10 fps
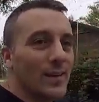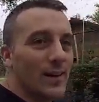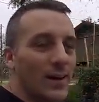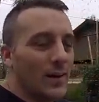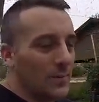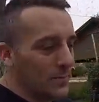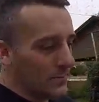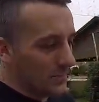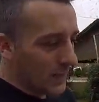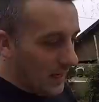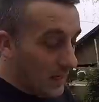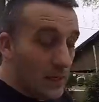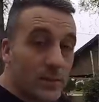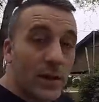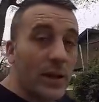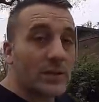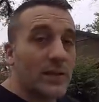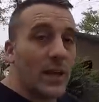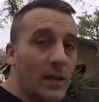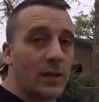It is the next
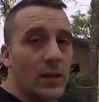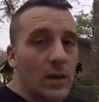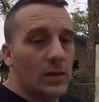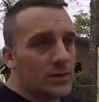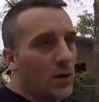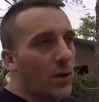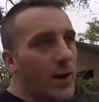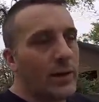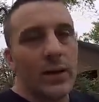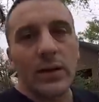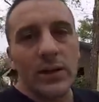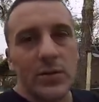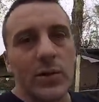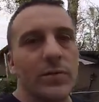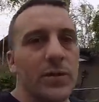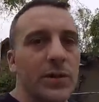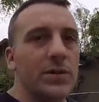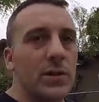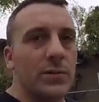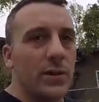day. Sorry I didn't get you any
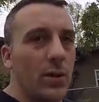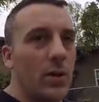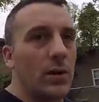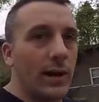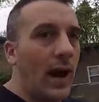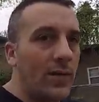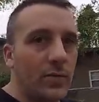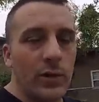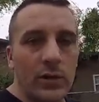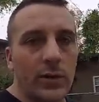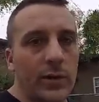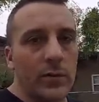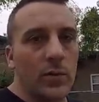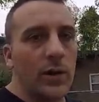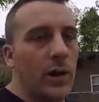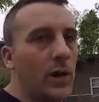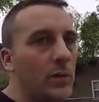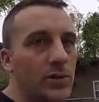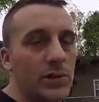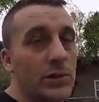footage of the car like after we cleared it and whatnot.
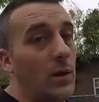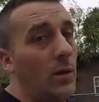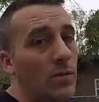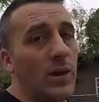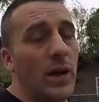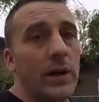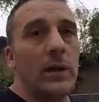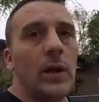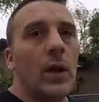It was just a long night.